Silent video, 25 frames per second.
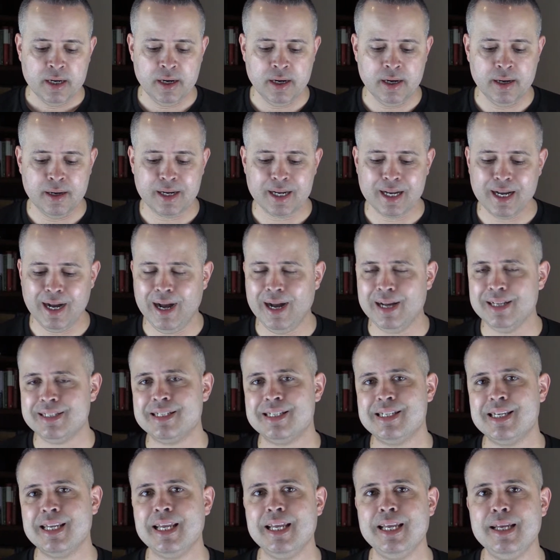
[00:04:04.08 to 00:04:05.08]
God
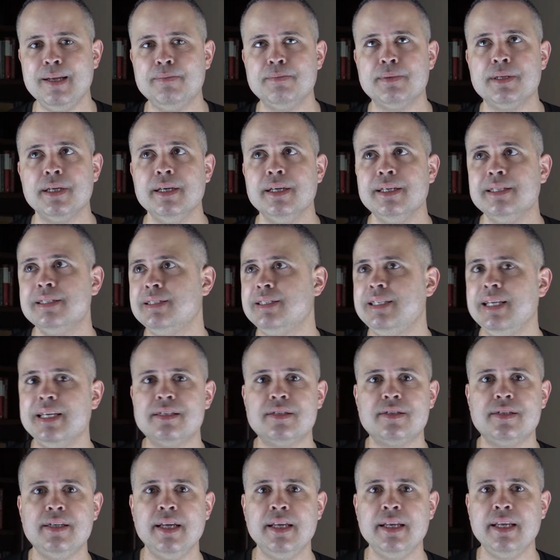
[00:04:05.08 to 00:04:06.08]
seemed
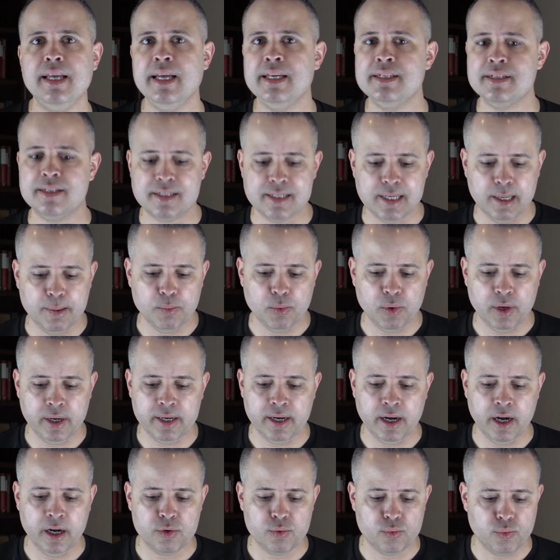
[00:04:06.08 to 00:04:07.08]
distant and
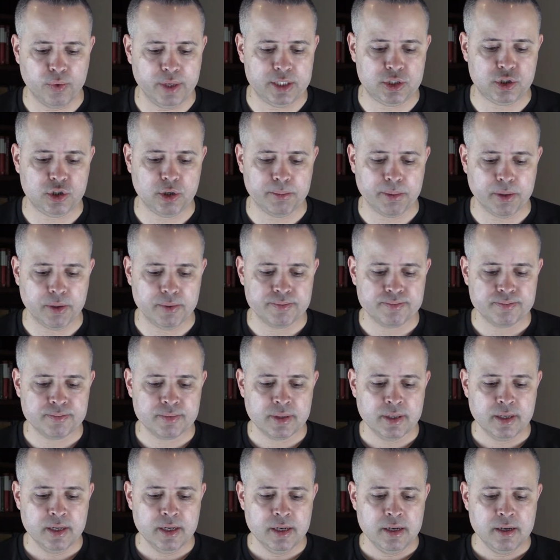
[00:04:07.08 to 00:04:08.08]
somewhat unreachable.
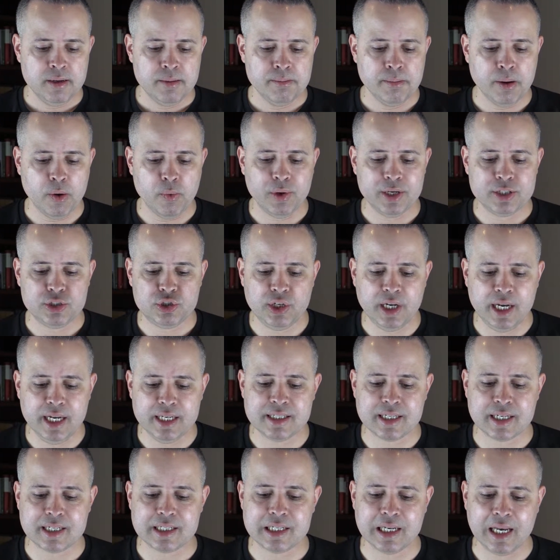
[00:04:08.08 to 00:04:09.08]
But what
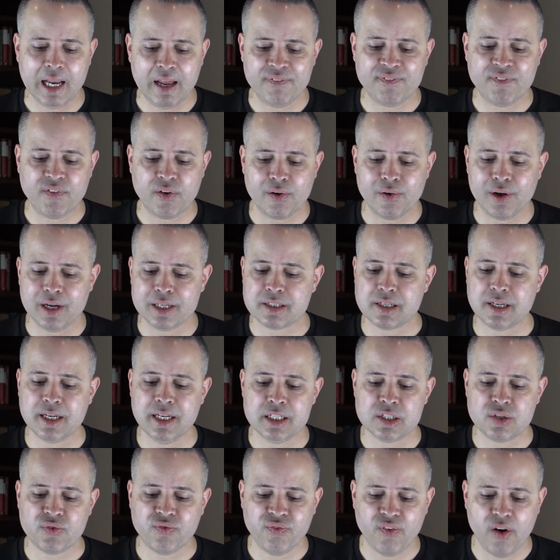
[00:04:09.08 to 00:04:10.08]
Jesus left for us
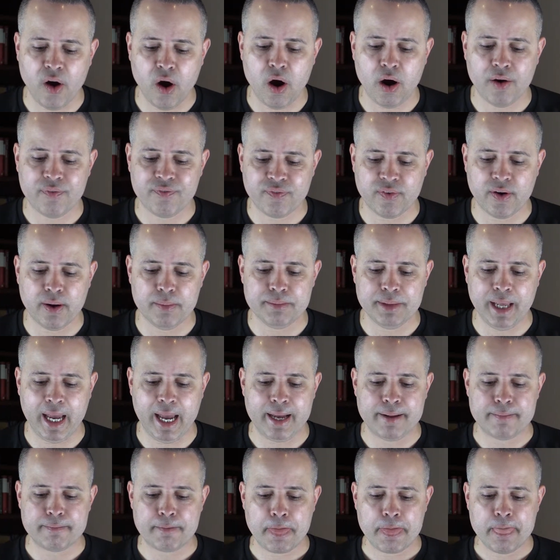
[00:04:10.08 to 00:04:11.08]
is far from
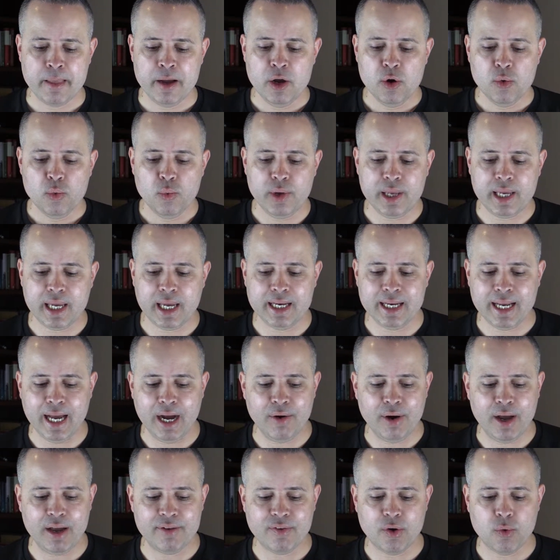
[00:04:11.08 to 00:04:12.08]
that. We can
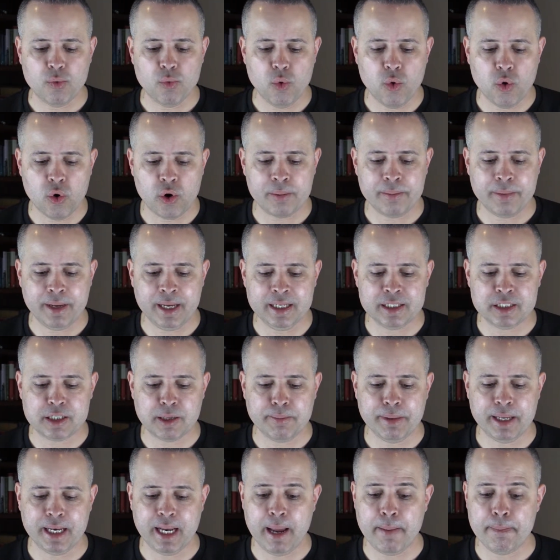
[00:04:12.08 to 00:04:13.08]
now have a warm,
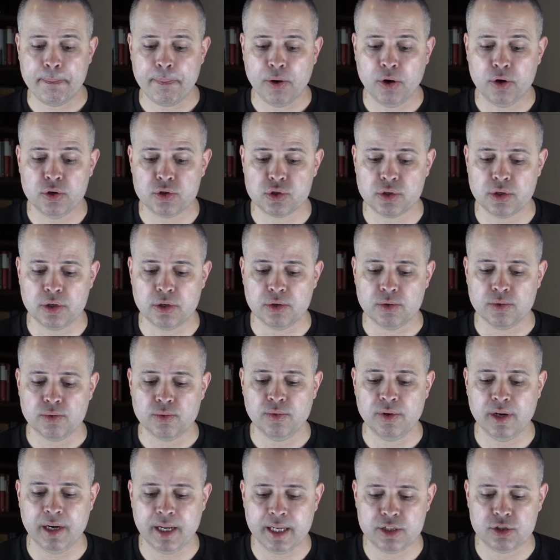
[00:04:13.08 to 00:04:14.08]
intimate, and personal
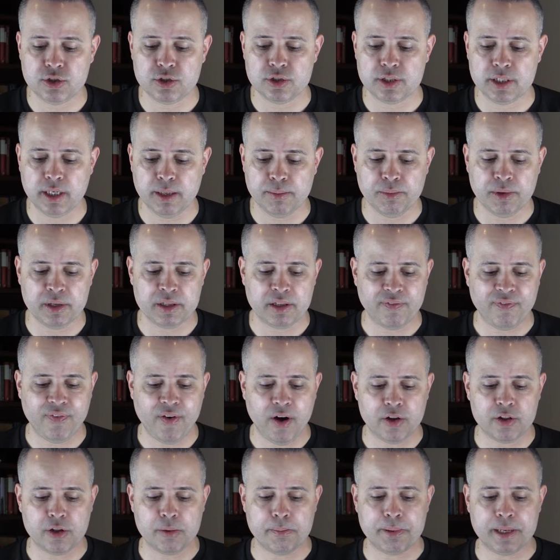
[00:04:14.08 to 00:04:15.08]
relationship with the
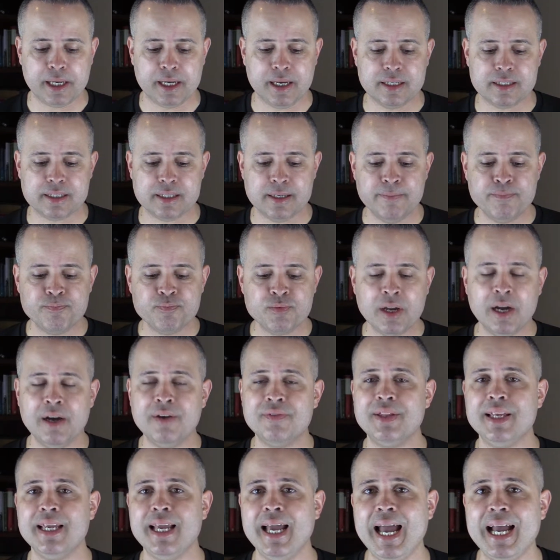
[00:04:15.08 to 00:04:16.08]
Father because
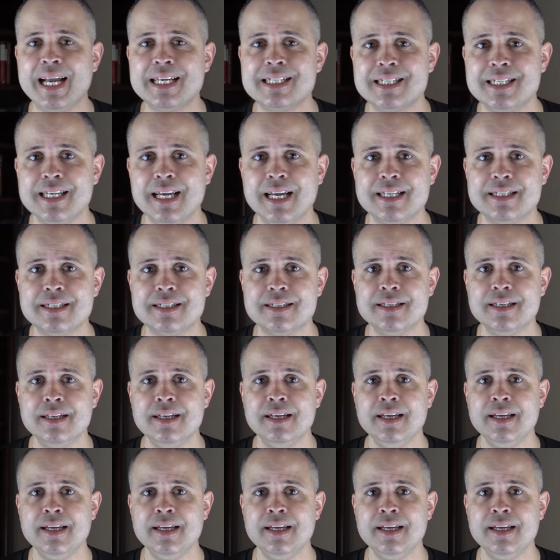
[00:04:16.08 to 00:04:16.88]
of the access